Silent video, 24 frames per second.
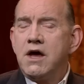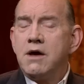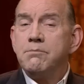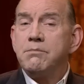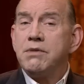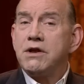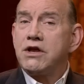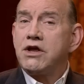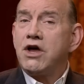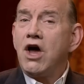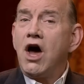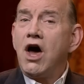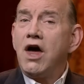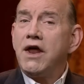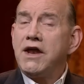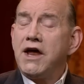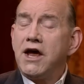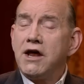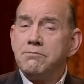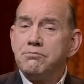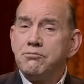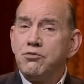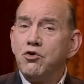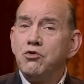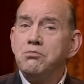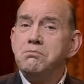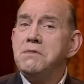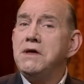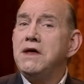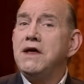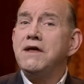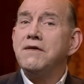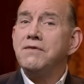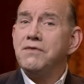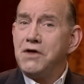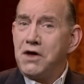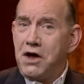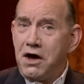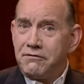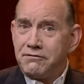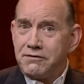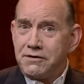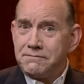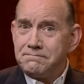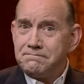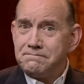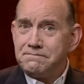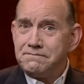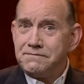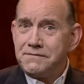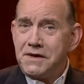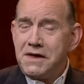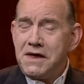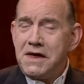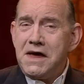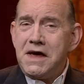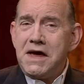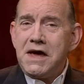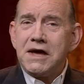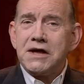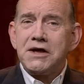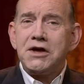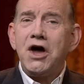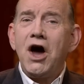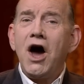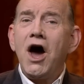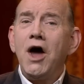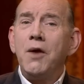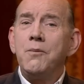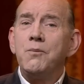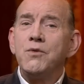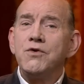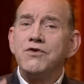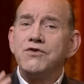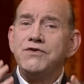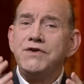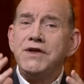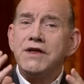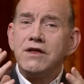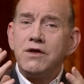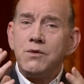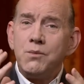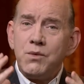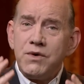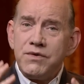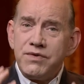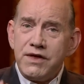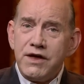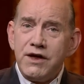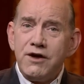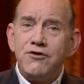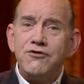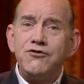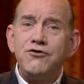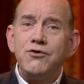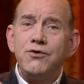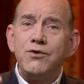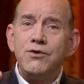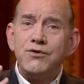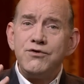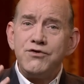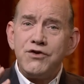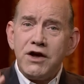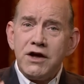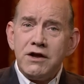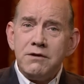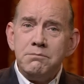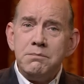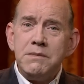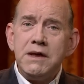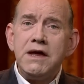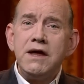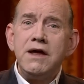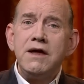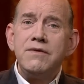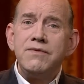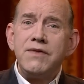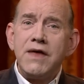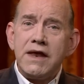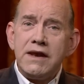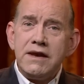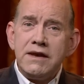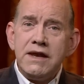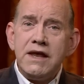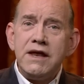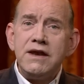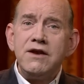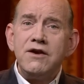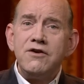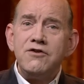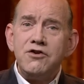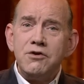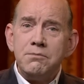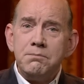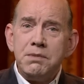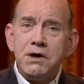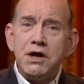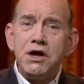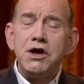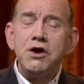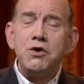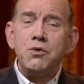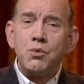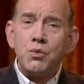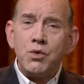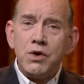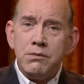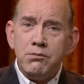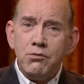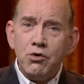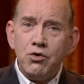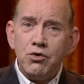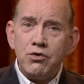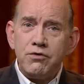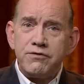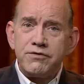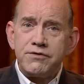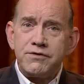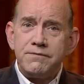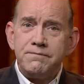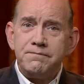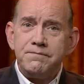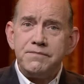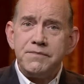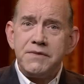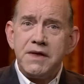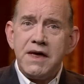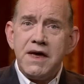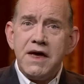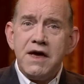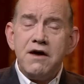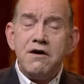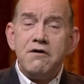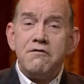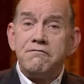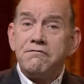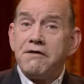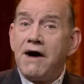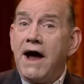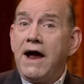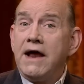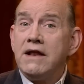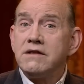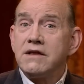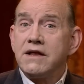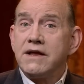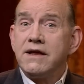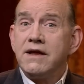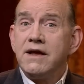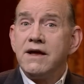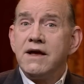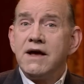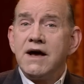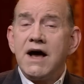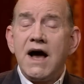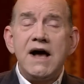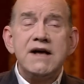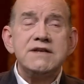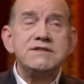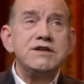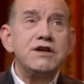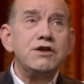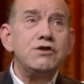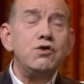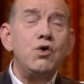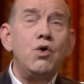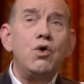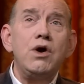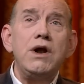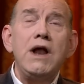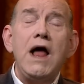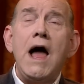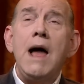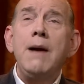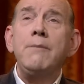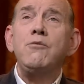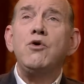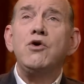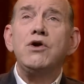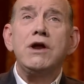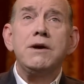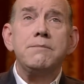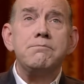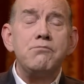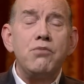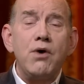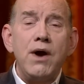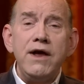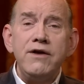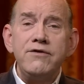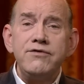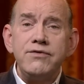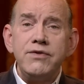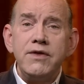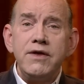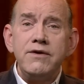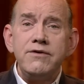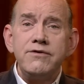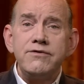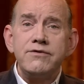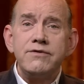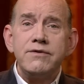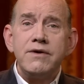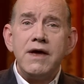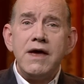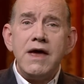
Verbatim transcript: But God had put me in the oven. And God was dealing with issues in me that needed to be removed. Finally, I said, Lord, I'm going to embrace this.